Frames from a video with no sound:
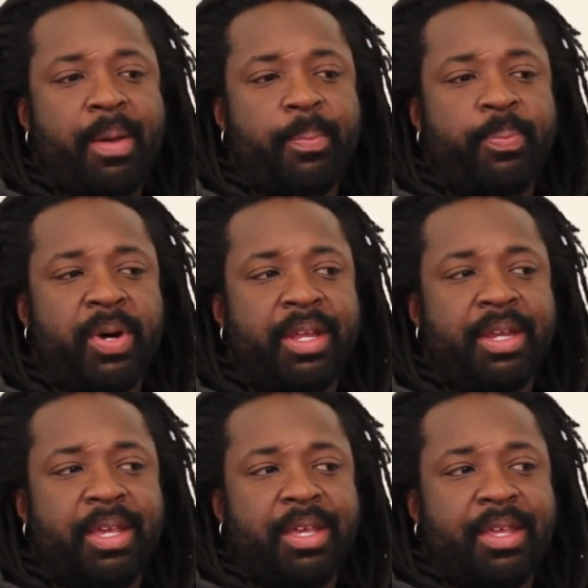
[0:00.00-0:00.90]

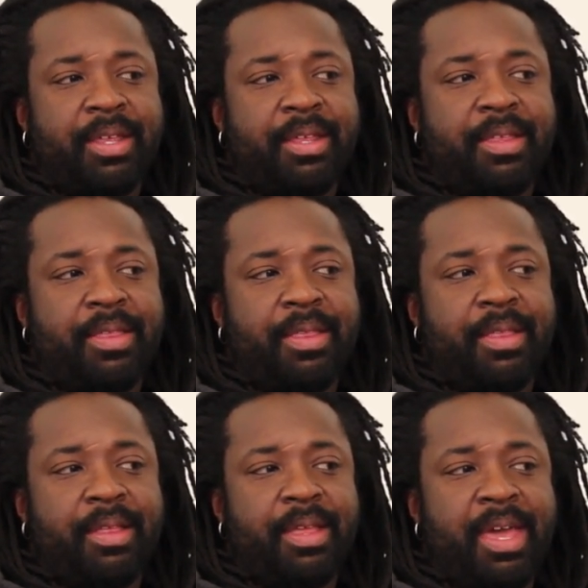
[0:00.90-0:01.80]
But
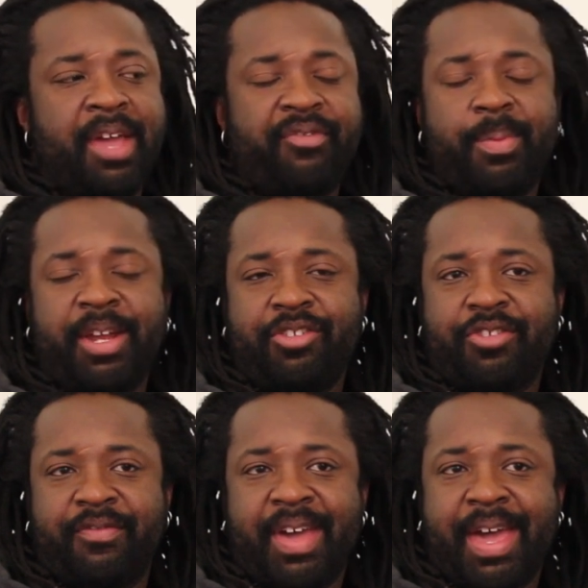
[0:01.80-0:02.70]
Everybody
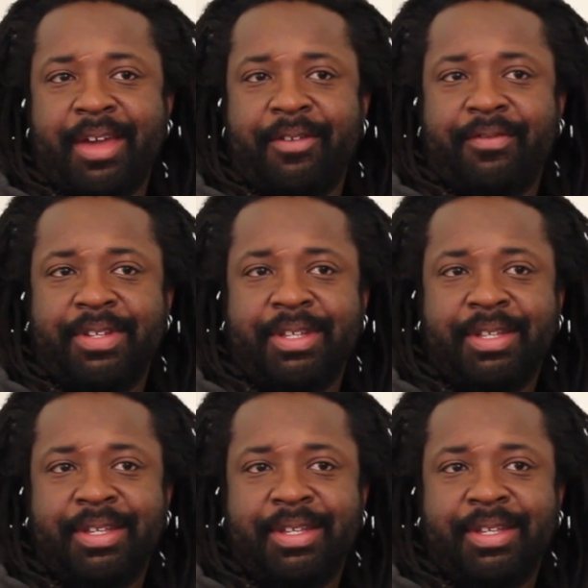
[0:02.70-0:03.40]
survived.